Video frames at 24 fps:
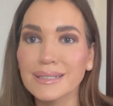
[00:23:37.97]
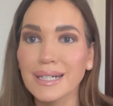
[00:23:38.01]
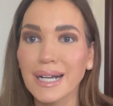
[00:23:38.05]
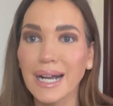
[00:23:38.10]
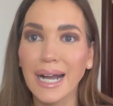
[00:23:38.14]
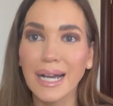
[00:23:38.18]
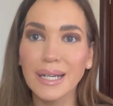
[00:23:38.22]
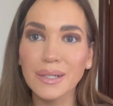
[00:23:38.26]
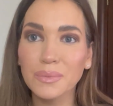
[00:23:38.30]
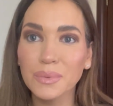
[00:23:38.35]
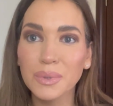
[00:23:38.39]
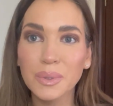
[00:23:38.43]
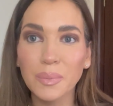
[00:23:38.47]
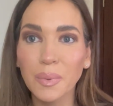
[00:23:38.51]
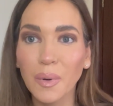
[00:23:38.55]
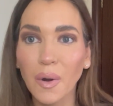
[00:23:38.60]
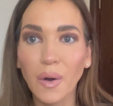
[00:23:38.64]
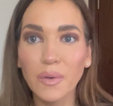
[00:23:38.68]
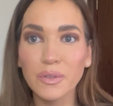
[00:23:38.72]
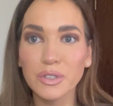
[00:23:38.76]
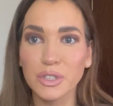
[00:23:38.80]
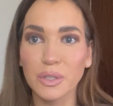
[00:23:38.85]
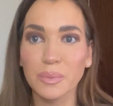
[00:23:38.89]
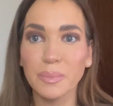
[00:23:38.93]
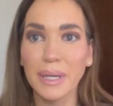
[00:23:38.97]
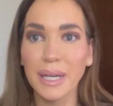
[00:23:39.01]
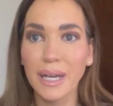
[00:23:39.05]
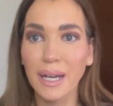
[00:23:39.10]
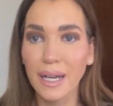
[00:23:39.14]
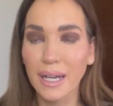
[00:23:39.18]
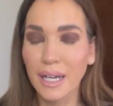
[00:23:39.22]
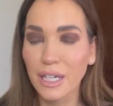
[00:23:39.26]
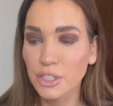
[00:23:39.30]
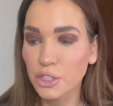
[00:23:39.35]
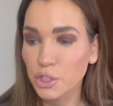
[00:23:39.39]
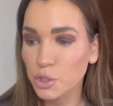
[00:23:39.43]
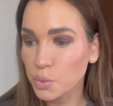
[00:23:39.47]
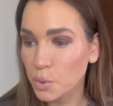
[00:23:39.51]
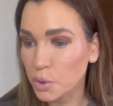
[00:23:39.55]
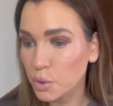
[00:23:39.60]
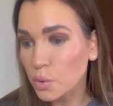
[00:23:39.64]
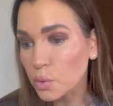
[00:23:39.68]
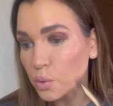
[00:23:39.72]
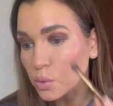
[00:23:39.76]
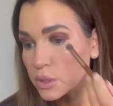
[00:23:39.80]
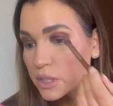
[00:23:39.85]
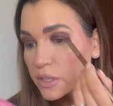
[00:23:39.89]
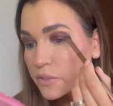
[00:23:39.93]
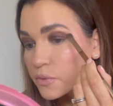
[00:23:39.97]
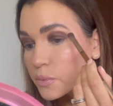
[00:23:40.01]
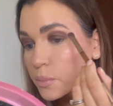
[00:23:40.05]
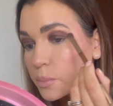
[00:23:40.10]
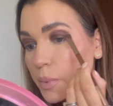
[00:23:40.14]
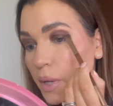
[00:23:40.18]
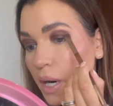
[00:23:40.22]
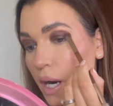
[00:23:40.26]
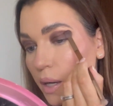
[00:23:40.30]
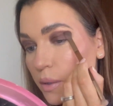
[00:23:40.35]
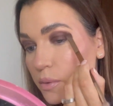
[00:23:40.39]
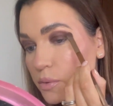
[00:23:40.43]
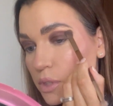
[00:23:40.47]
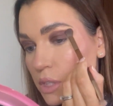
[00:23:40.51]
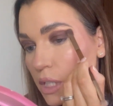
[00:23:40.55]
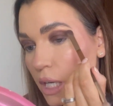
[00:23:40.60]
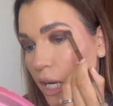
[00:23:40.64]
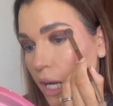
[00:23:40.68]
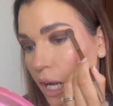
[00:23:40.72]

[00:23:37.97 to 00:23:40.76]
I don't want to put orange on my eye, I just want all different browns.